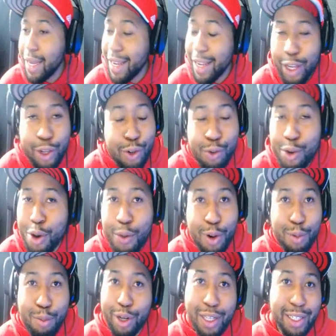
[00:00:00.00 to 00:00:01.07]
You don't want
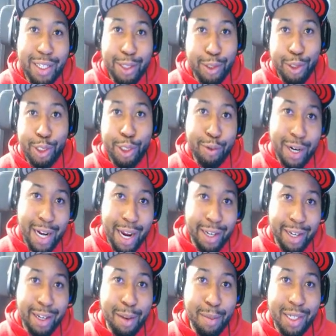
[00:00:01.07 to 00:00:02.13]
to bring illegal shit around
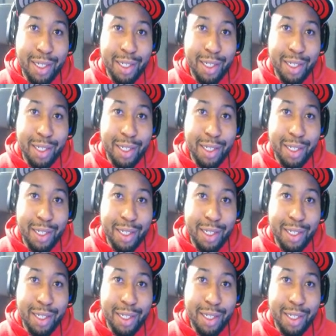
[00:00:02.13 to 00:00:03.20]
Akademiks.
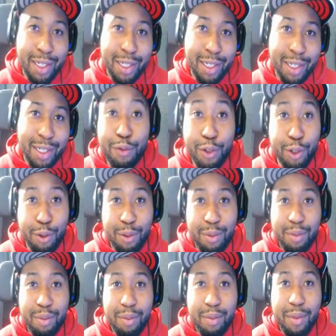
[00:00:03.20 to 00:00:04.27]
It wouldn't be good for you.
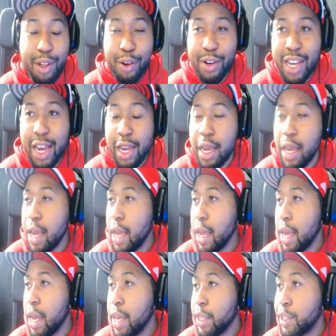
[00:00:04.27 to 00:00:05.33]
Okay?
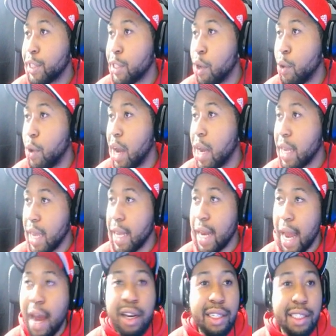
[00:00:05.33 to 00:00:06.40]
So, again,
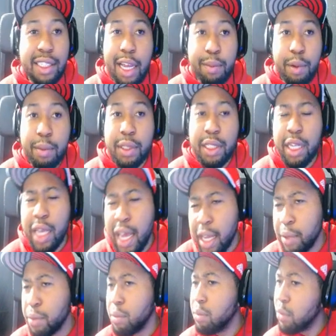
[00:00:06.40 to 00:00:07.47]
I understand people say,
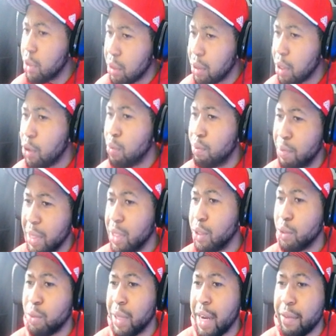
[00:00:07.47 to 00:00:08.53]
hey, don't be too
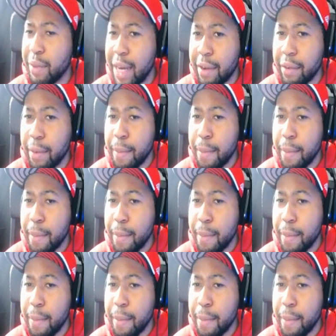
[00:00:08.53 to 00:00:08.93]
whatever.